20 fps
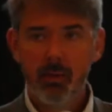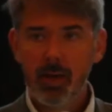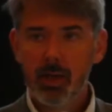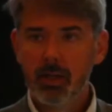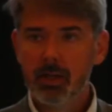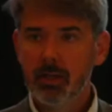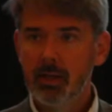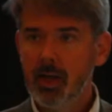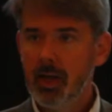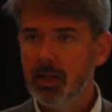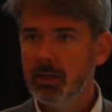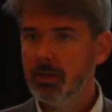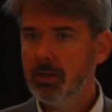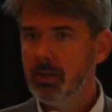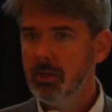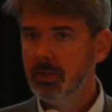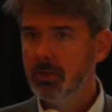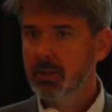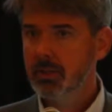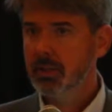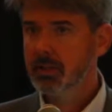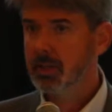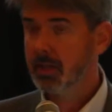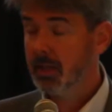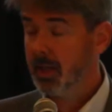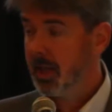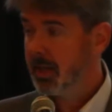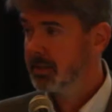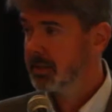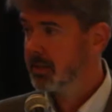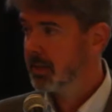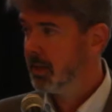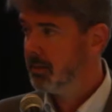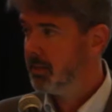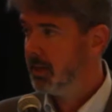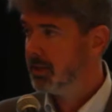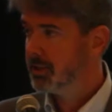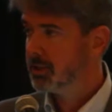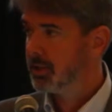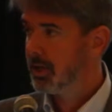recognized uses, and last
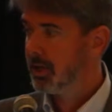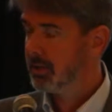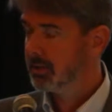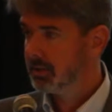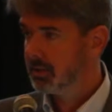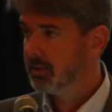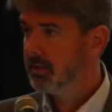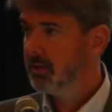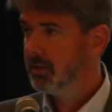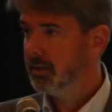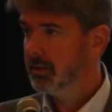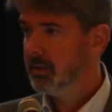time I checked,